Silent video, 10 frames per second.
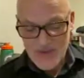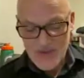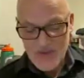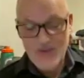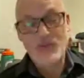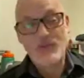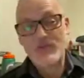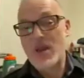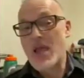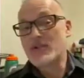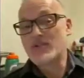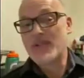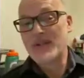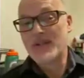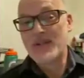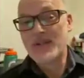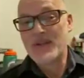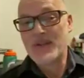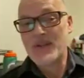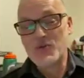from everlasting.
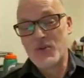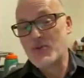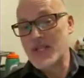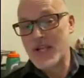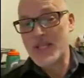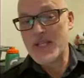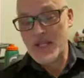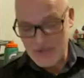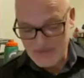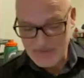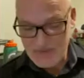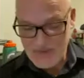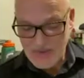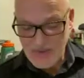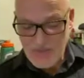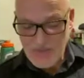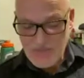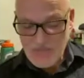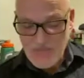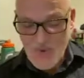I just want to read that again.
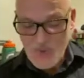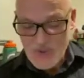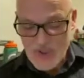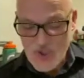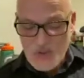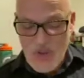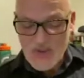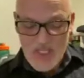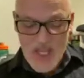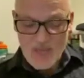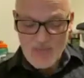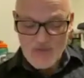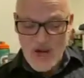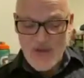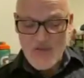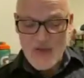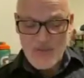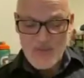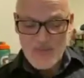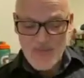But you, Bethlehem Ephrathah,
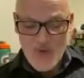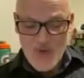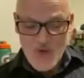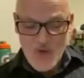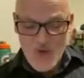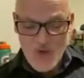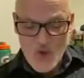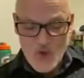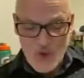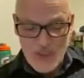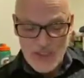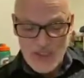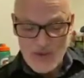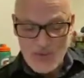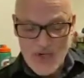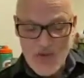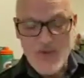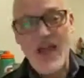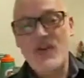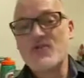though you are little among the
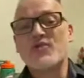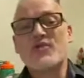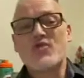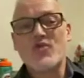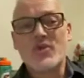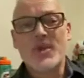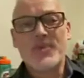thousands of Judah,